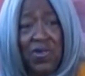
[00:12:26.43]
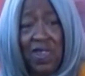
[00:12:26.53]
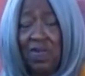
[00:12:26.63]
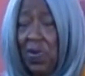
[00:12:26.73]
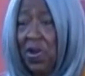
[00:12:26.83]
I
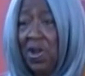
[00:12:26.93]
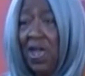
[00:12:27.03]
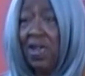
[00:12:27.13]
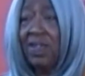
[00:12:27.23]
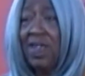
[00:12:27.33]
spent a
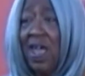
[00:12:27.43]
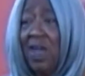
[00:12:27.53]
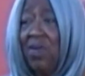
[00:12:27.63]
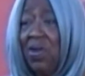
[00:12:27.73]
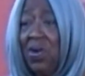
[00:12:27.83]
lot of
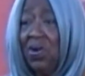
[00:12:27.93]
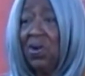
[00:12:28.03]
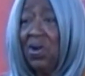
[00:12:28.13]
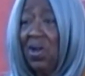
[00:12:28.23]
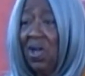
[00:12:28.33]
time here.
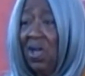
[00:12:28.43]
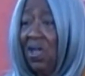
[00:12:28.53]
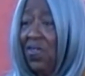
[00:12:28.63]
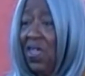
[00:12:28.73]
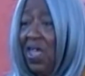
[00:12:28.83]

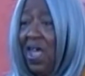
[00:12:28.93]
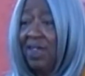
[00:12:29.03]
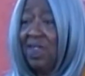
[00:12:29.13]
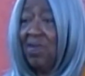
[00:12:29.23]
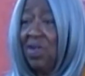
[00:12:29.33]
They had
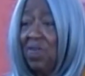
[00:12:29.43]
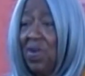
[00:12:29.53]
some of the